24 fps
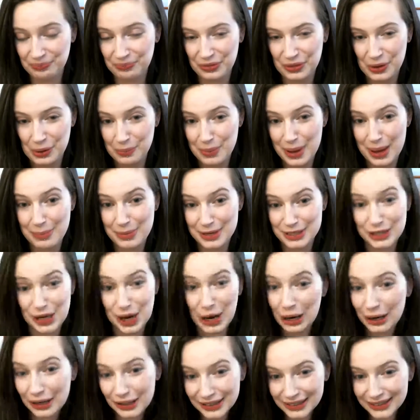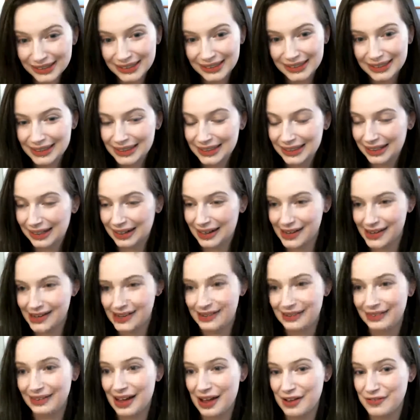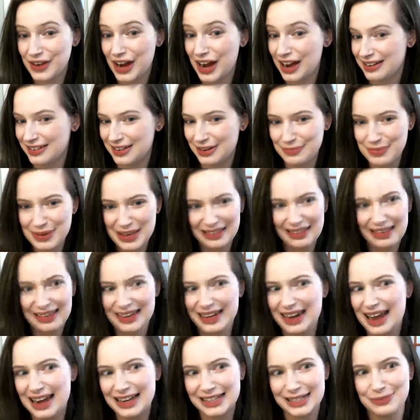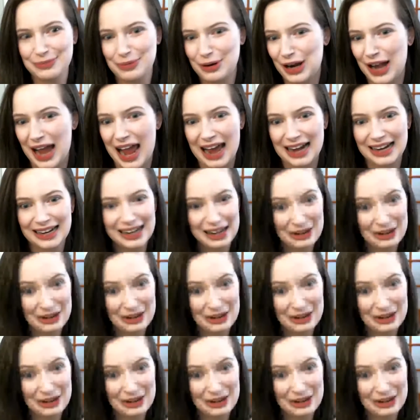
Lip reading: baby talk. I've gotten to be like an expert at it.